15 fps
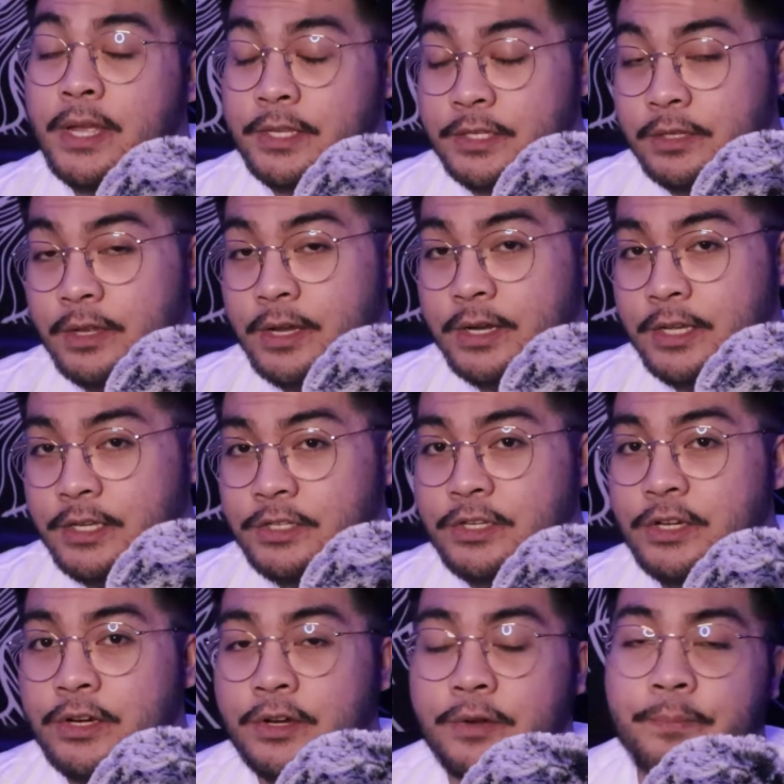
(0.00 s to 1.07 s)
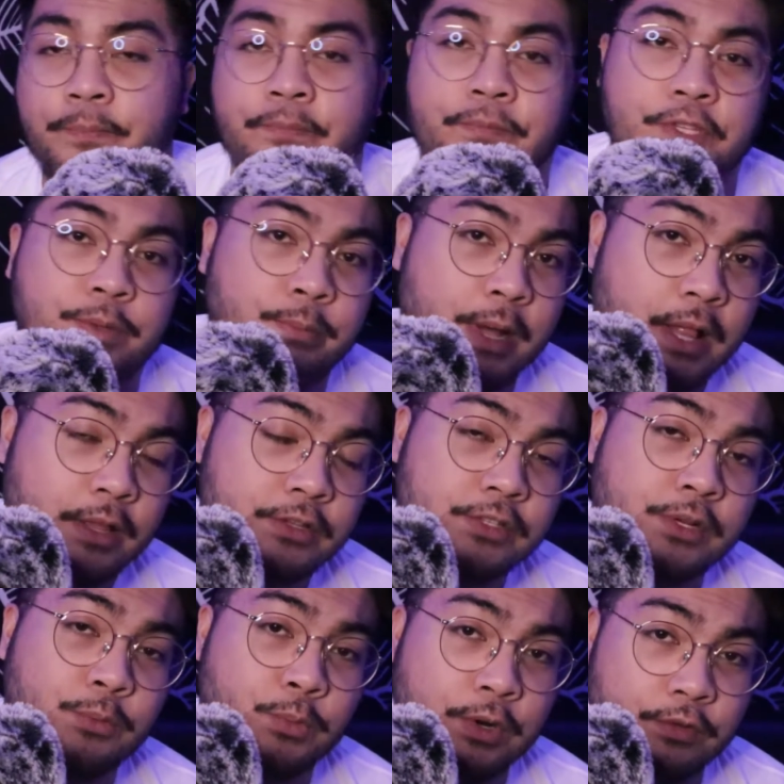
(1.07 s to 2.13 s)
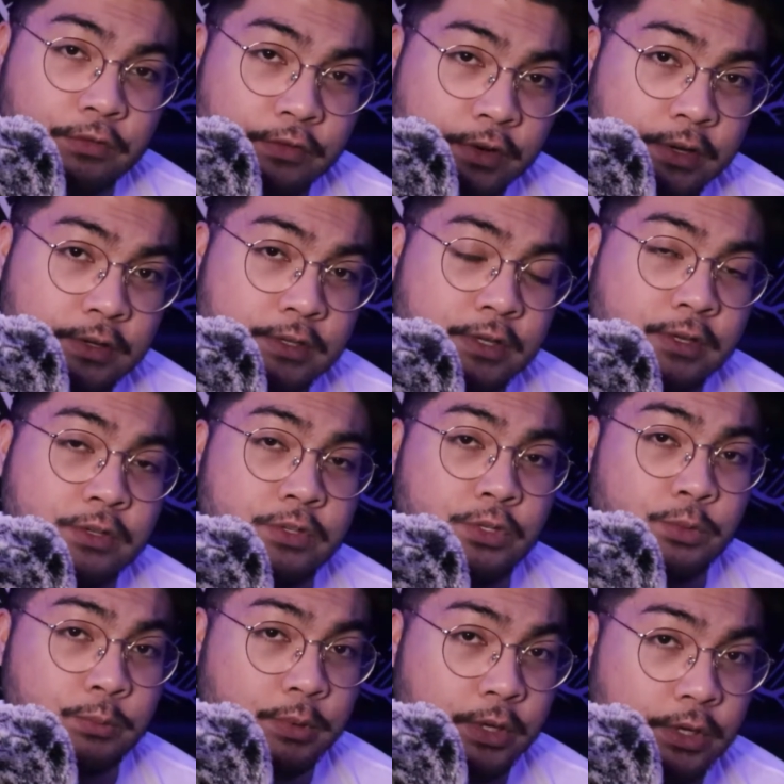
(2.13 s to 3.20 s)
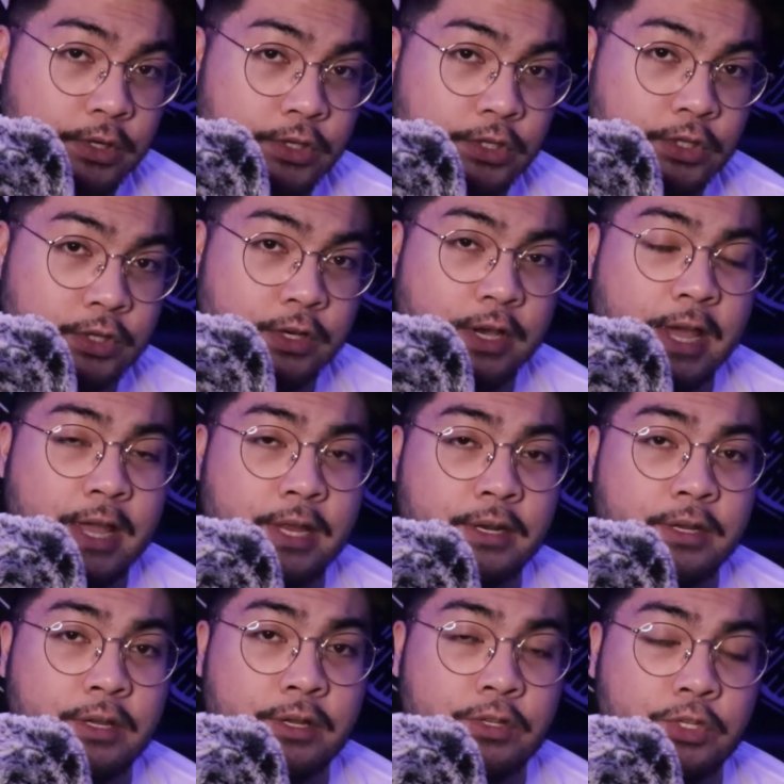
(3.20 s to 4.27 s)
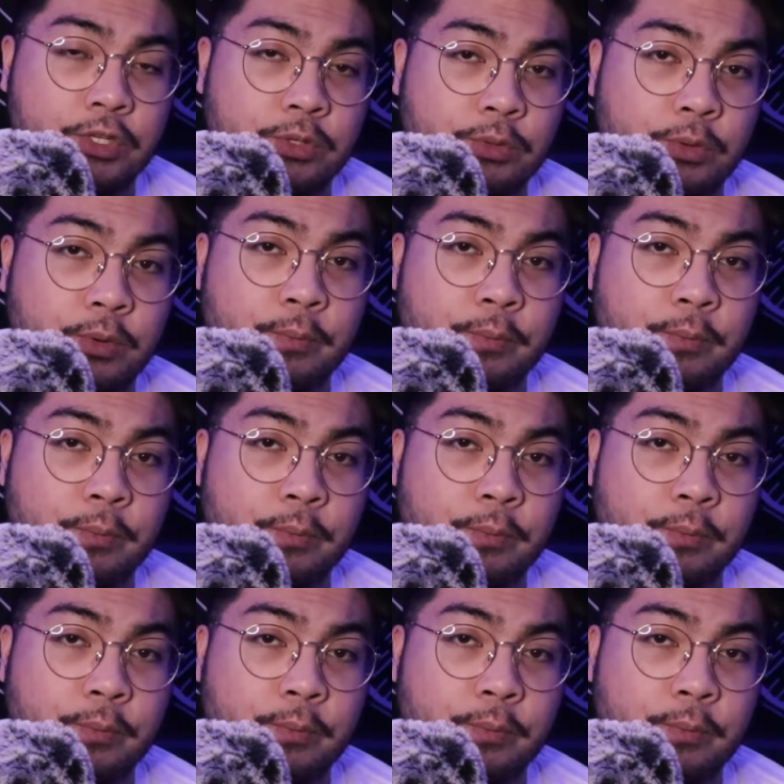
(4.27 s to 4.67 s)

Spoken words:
It's a lot easier to balance on one foot, to push and to